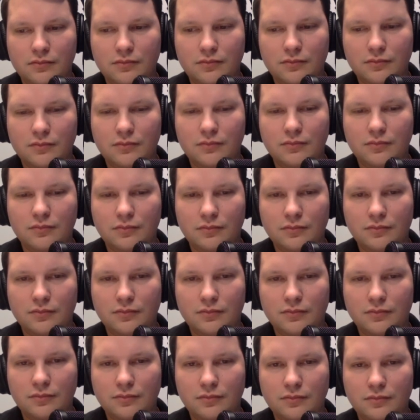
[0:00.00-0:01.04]

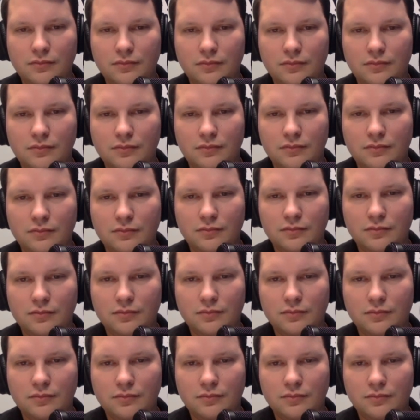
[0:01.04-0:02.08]

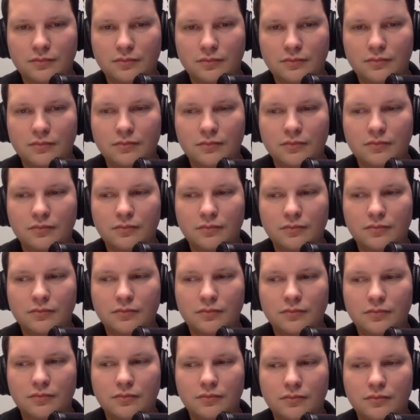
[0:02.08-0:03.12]

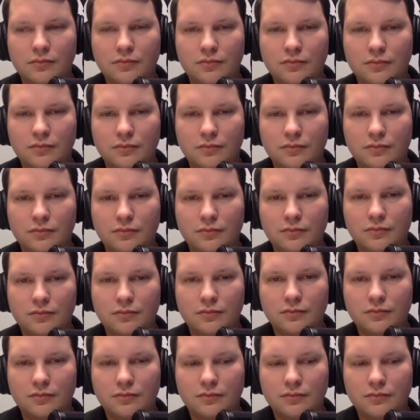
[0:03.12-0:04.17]

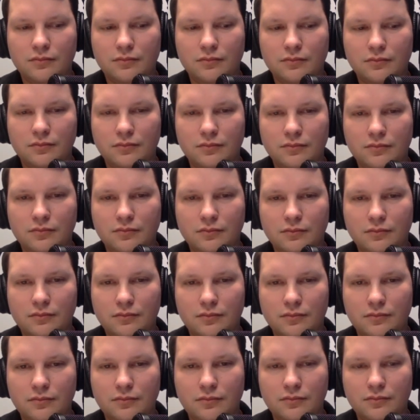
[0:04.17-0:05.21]

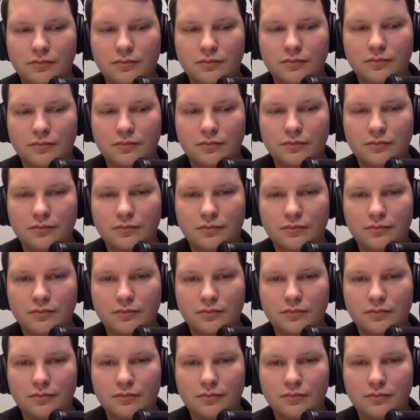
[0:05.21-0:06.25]

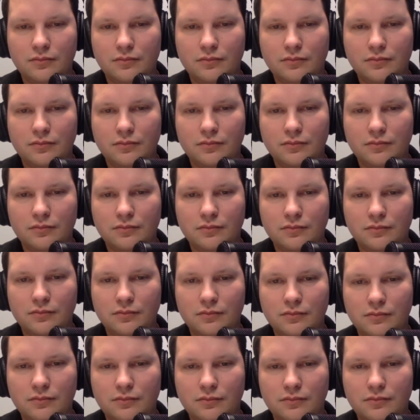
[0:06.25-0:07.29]

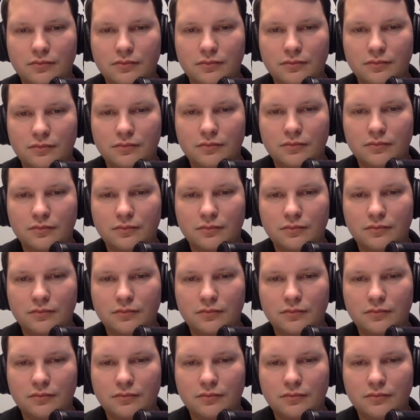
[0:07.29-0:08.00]
The person shown says nothing.